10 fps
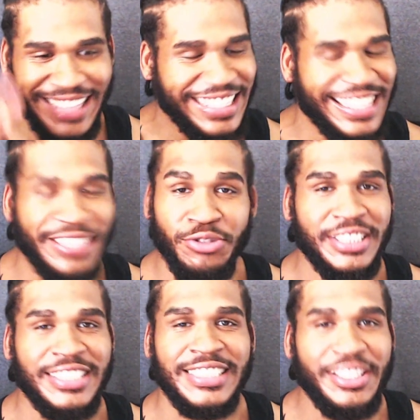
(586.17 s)
it was
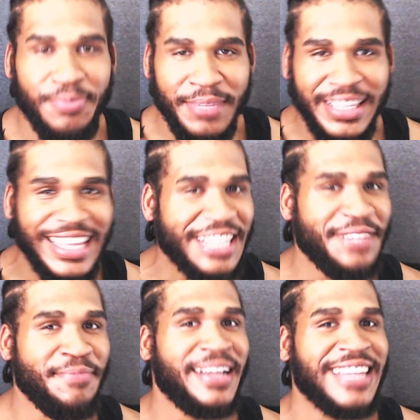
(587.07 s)
just still me thinking
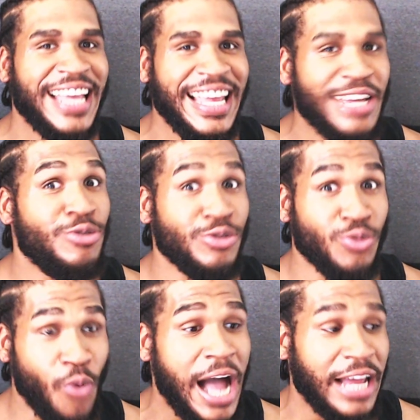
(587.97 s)
about that. It was
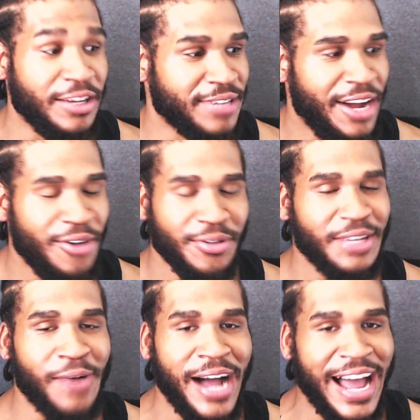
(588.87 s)
wild. I don't get
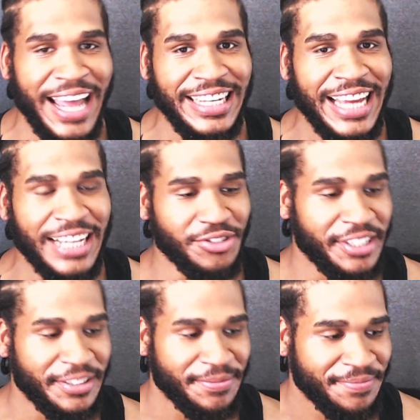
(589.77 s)
why I had that dream.
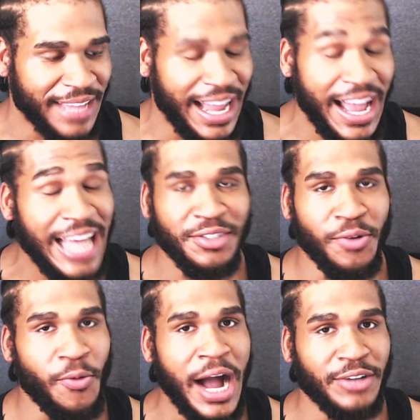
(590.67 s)
I had some
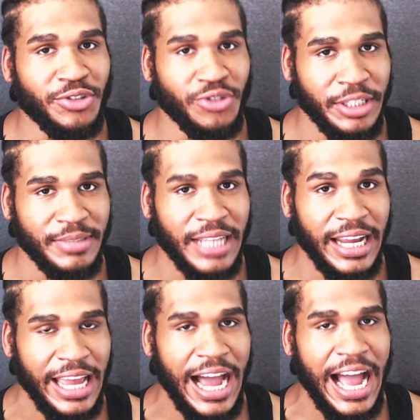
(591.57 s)
wild dreams. Like,
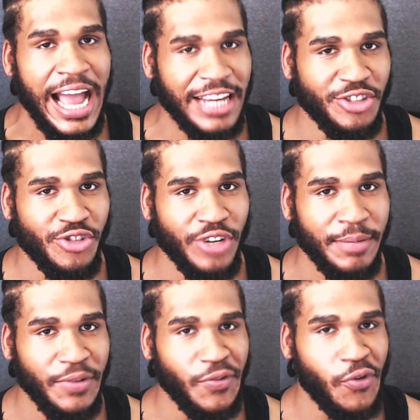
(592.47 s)
I had a dream
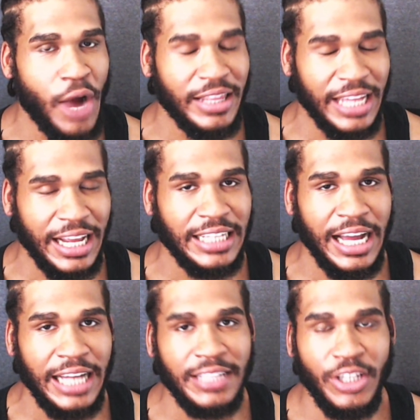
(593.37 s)
before,
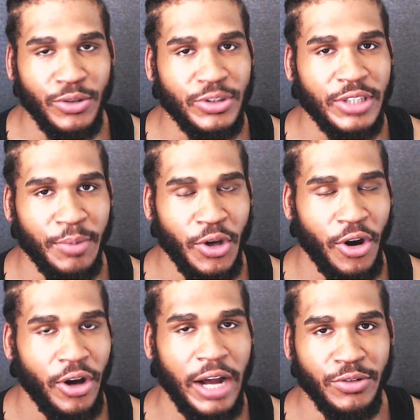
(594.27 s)
I told some of y'all,
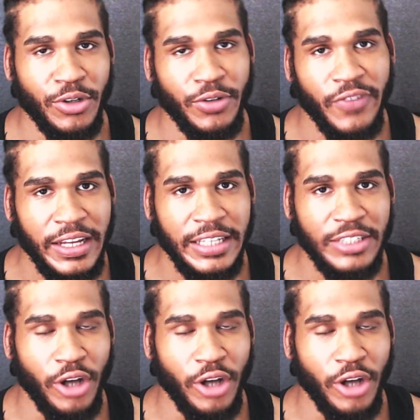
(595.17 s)
I don't know if y'all